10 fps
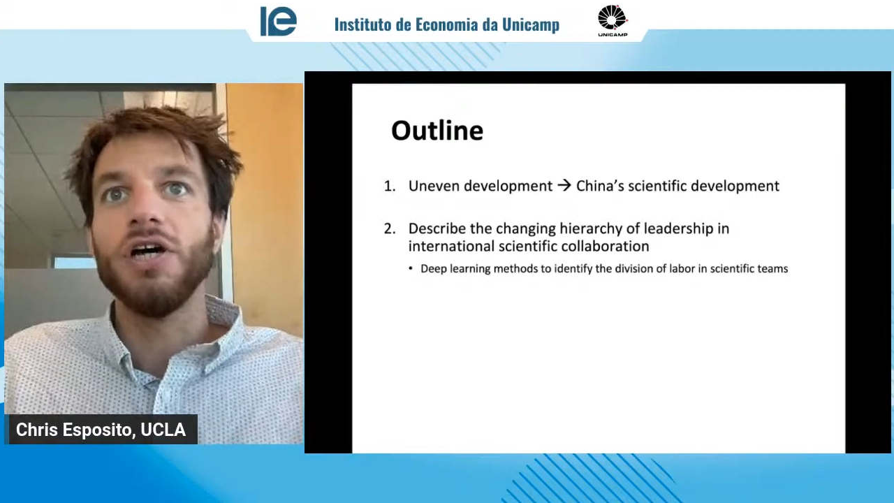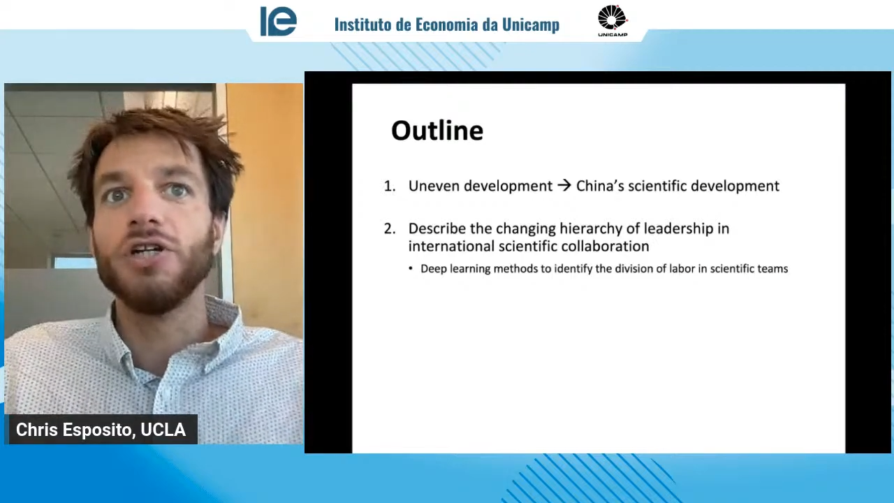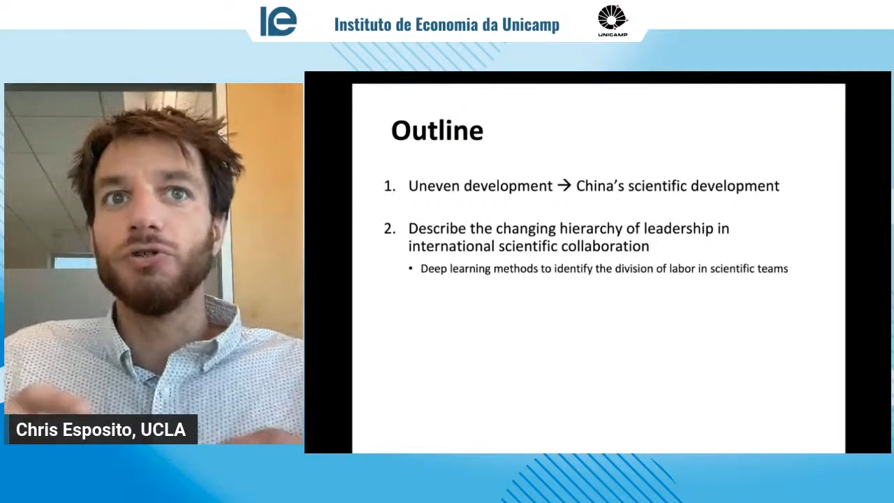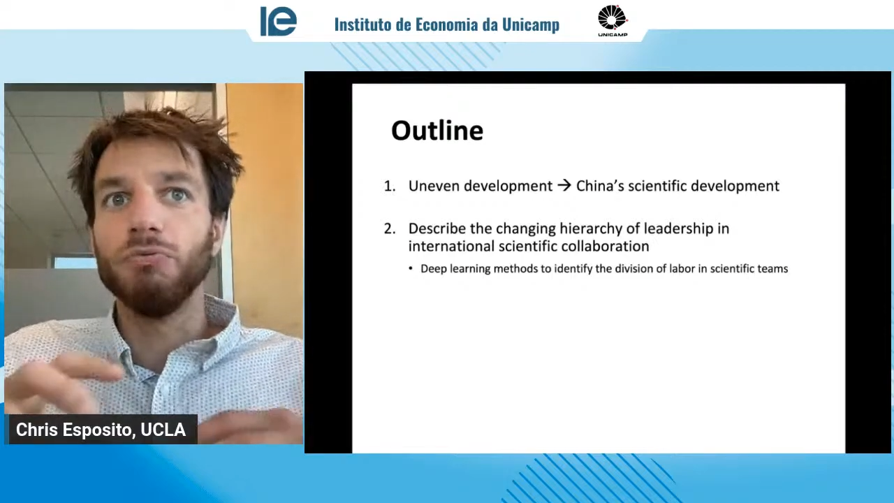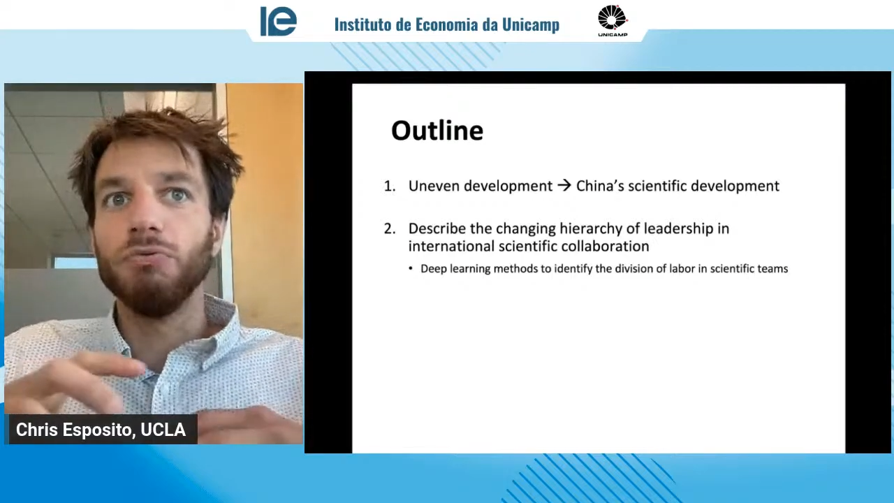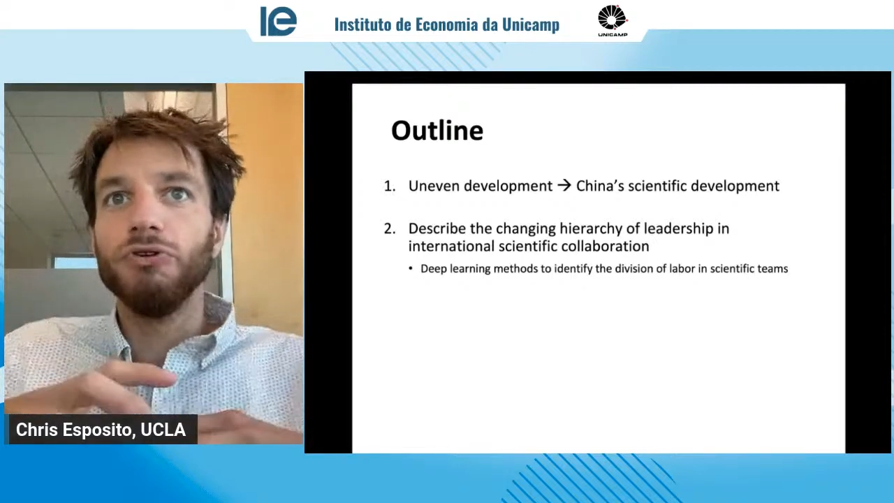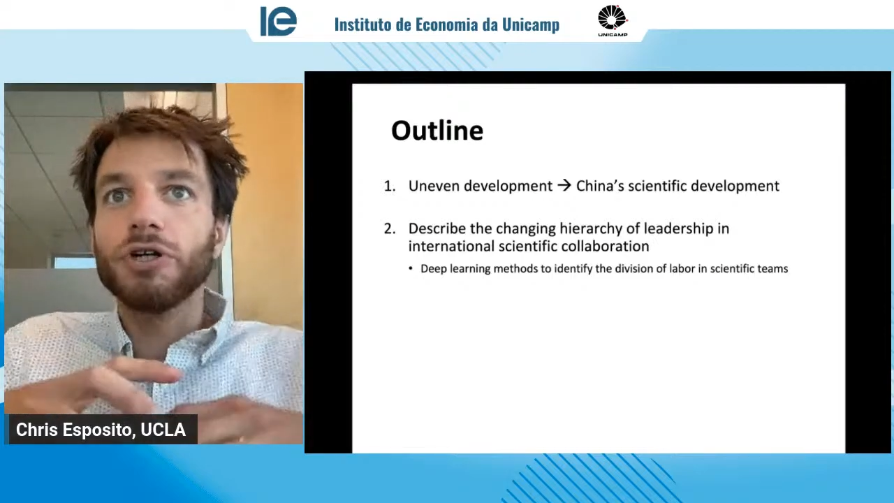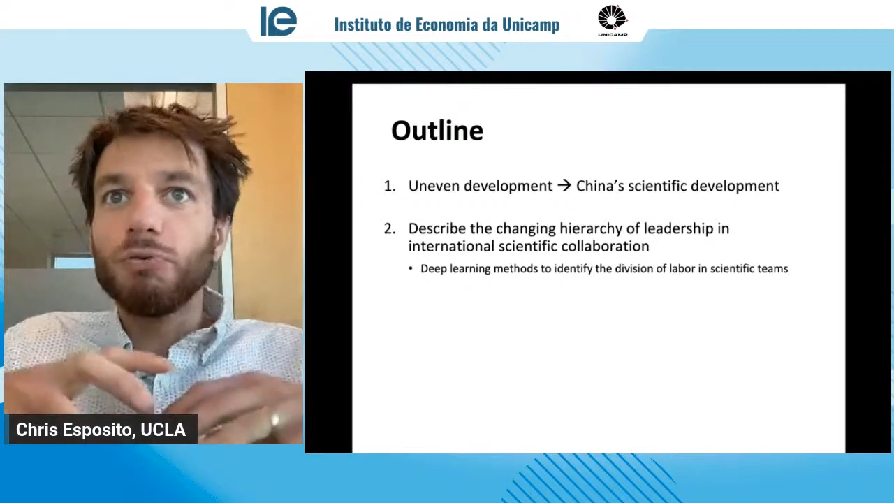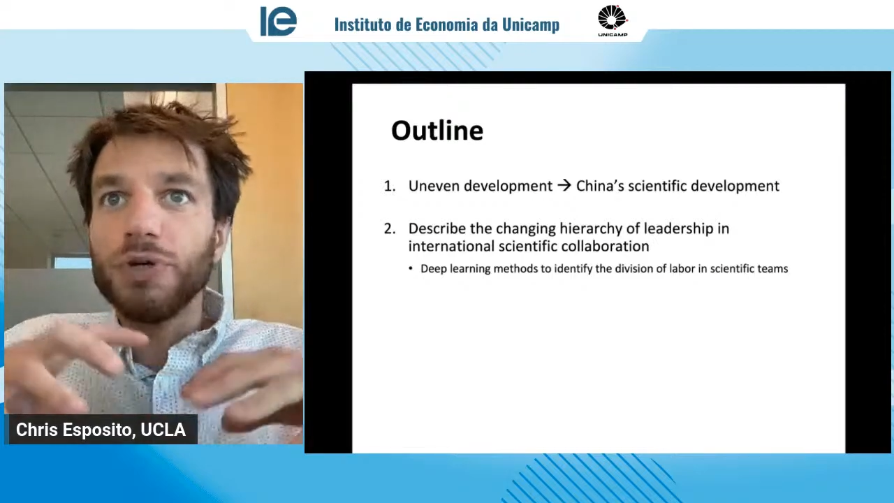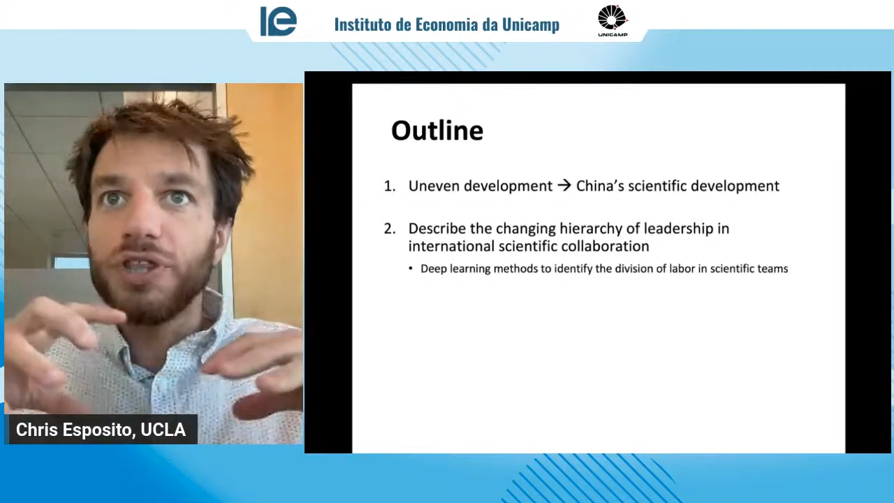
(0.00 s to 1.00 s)
to
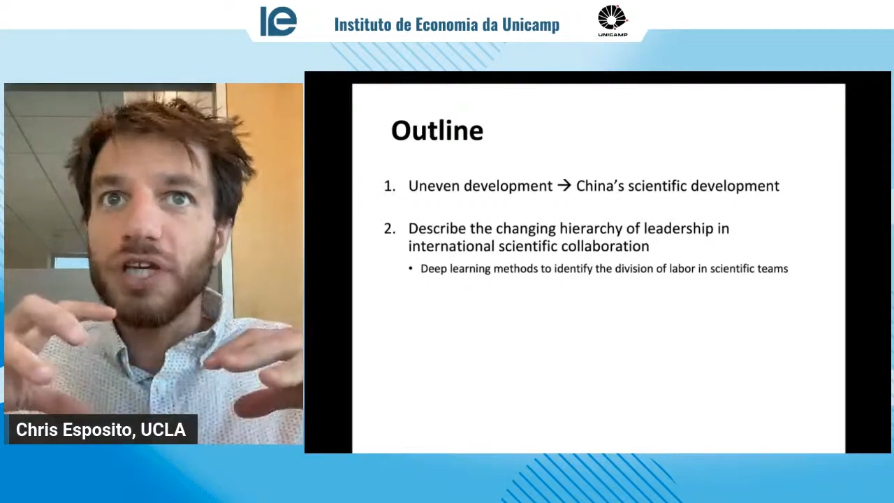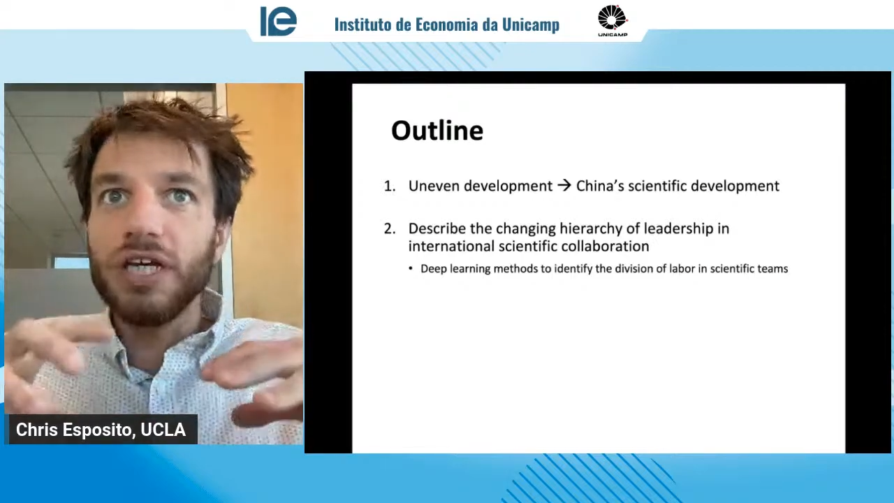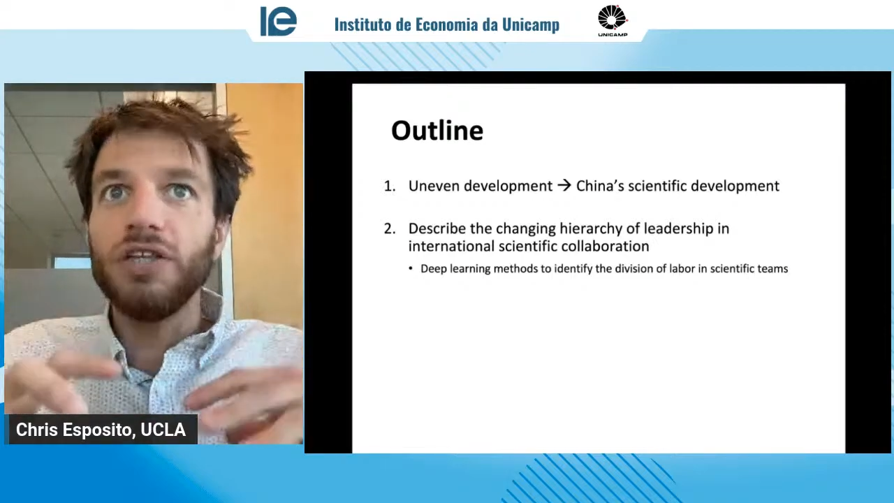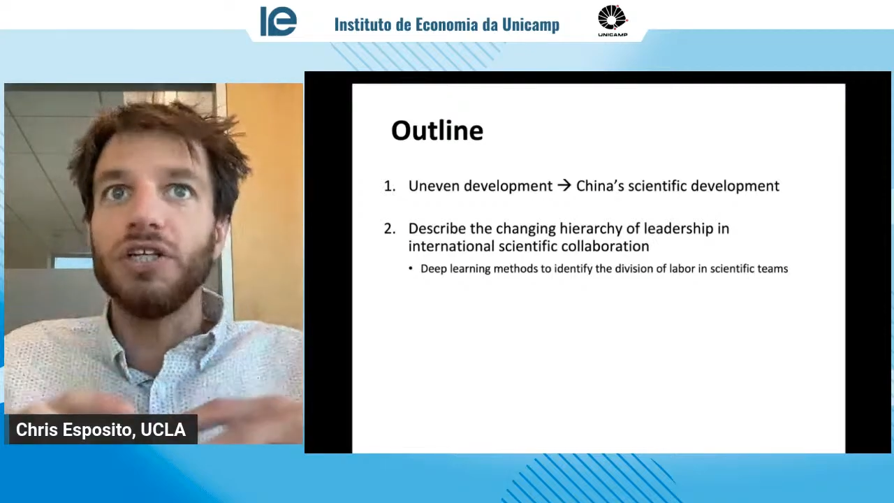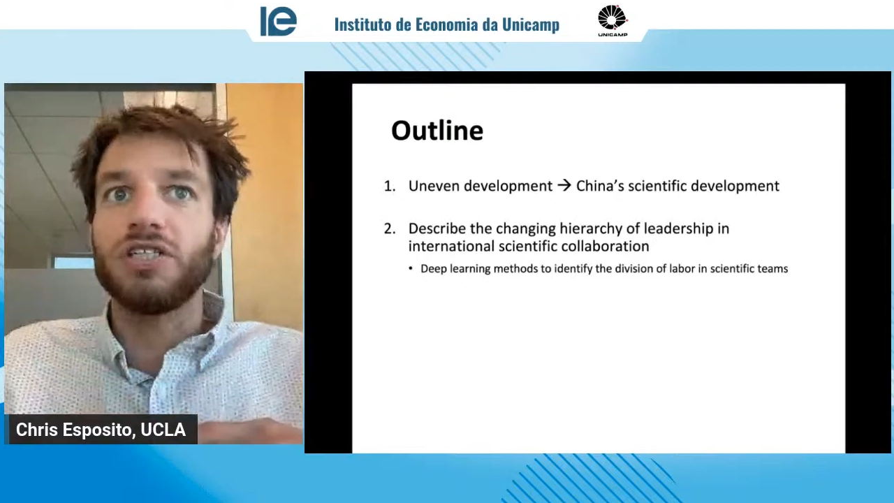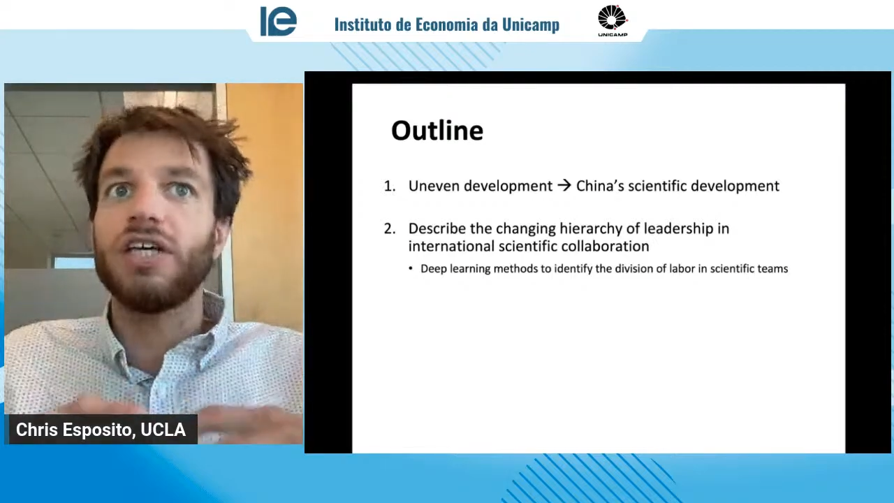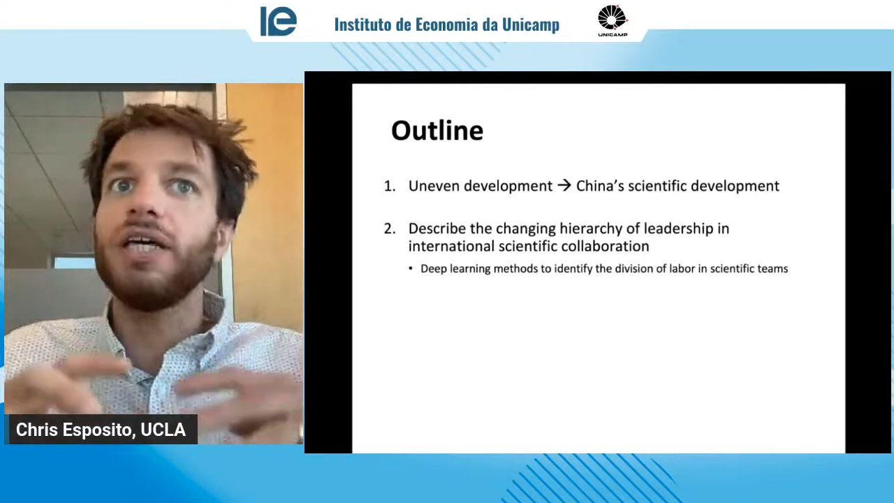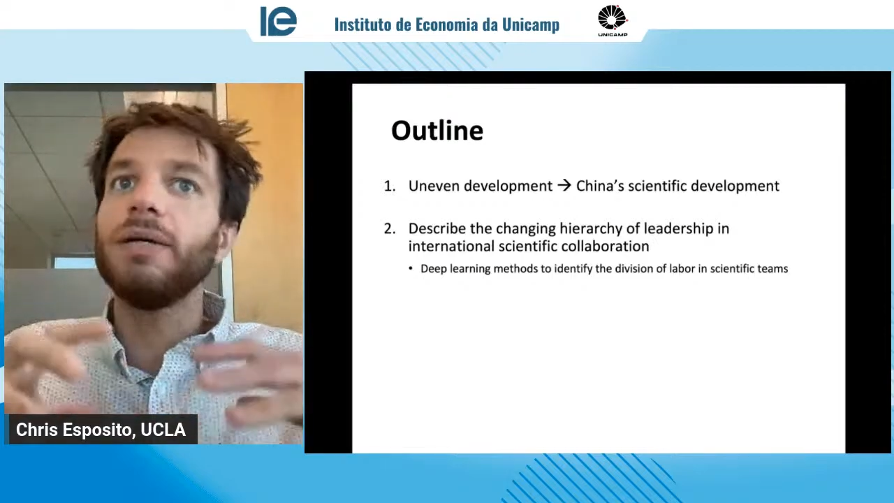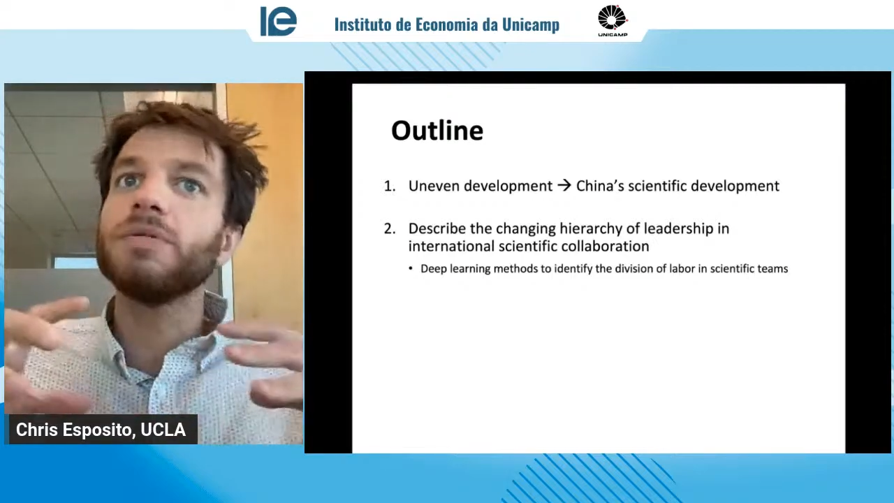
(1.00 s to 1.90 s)
look within the teams